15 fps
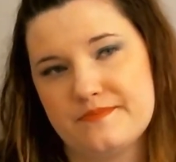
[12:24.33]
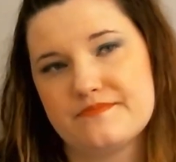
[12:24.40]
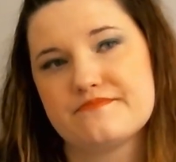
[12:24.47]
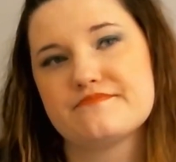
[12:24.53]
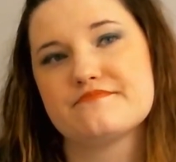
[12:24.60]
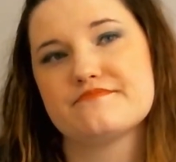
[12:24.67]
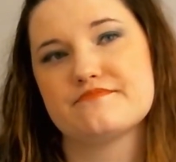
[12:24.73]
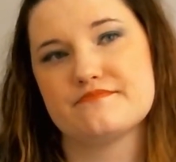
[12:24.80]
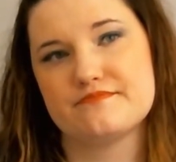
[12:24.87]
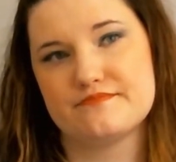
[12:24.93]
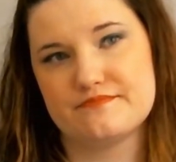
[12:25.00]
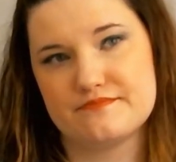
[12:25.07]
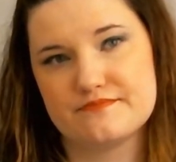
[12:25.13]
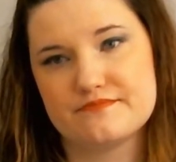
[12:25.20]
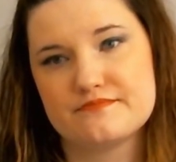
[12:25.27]

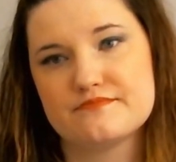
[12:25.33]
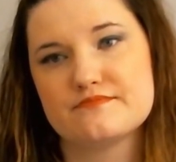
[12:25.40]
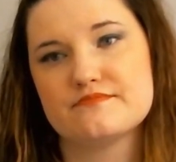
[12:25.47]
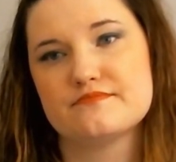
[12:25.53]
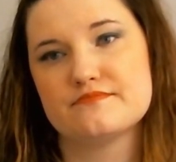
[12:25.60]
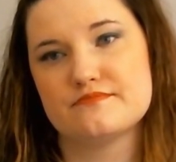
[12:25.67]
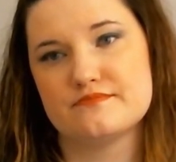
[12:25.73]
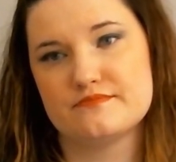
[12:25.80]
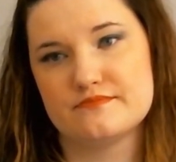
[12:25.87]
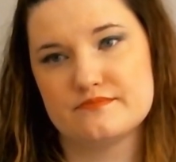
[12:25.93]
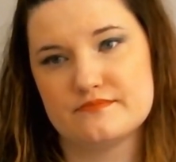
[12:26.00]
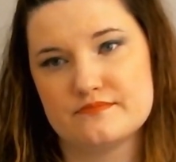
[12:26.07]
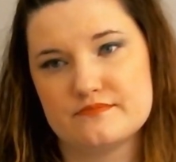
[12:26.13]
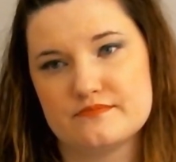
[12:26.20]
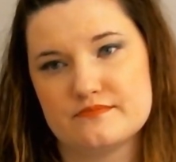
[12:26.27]

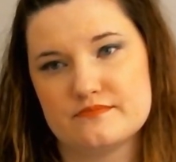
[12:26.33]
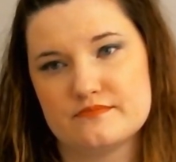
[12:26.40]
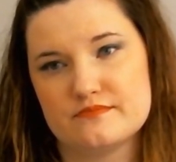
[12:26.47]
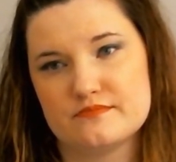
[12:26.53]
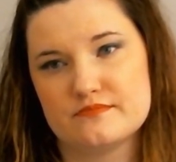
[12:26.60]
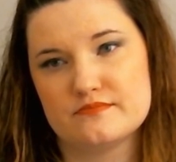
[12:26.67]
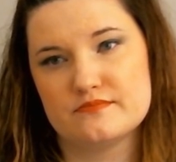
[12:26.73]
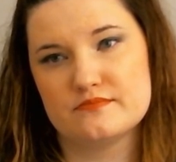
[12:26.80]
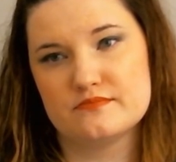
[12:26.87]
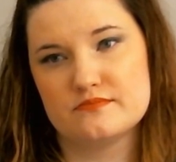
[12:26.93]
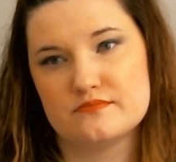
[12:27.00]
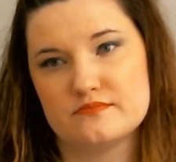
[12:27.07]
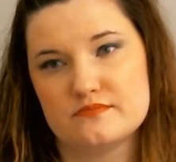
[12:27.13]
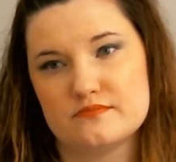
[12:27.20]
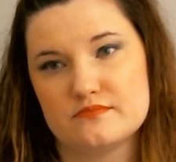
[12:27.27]

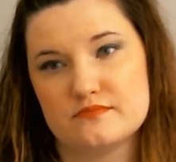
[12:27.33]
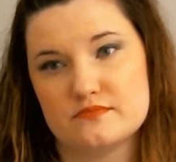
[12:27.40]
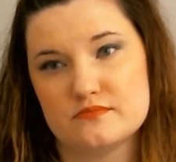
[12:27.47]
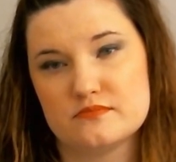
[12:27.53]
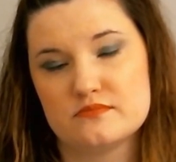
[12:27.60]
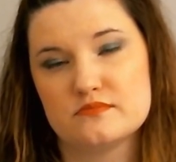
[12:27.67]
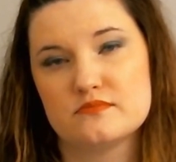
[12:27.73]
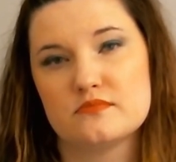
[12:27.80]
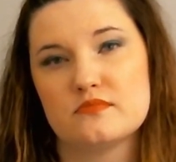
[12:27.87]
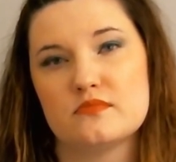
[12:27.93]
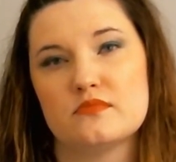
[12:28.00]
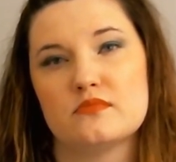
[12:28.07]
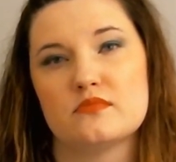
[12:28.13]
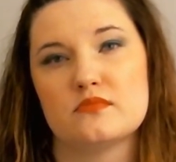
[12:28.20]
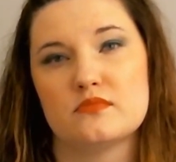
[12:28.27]
(silent)